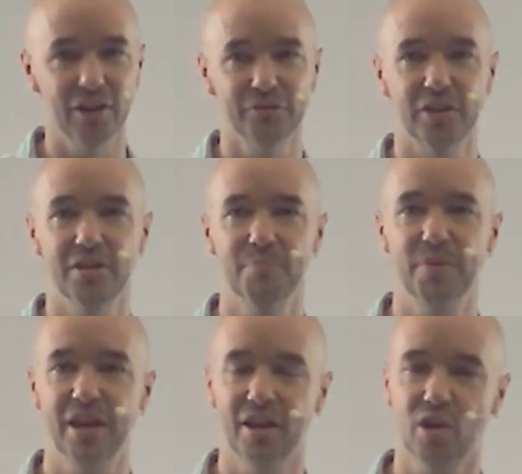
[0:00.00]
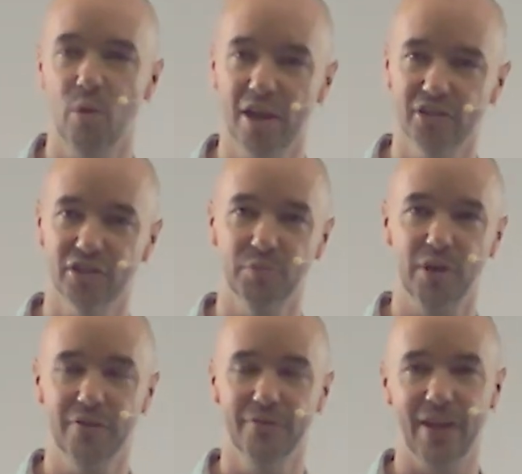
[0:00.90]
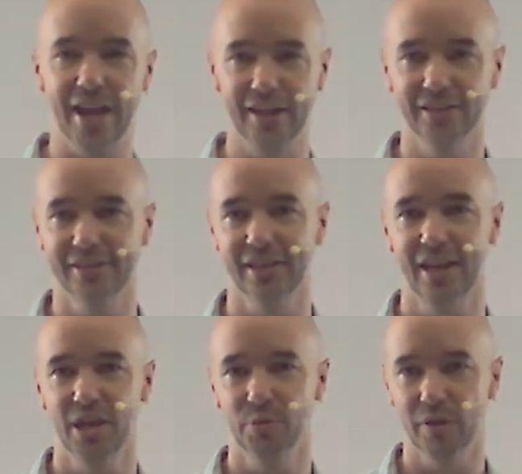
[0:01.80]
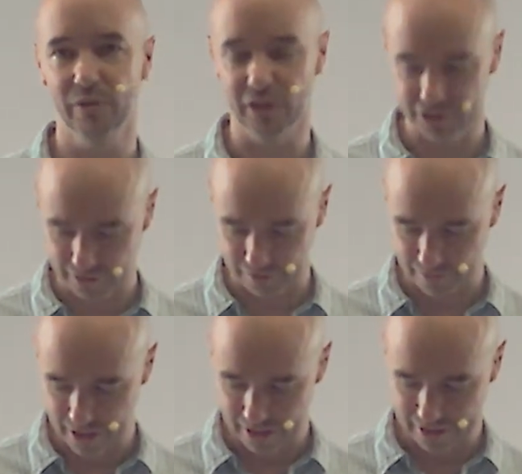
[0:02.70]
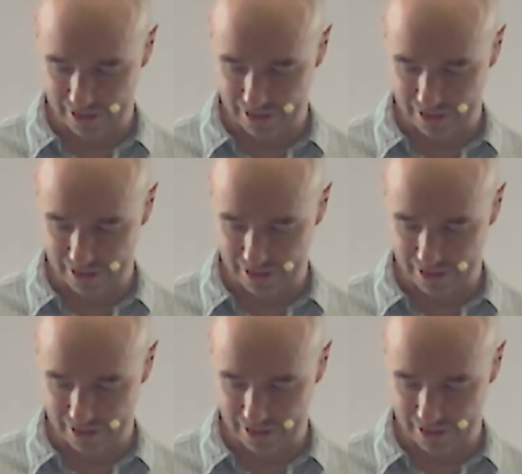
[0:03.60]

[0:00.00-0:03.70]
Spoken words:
is very often the big question we face with lots of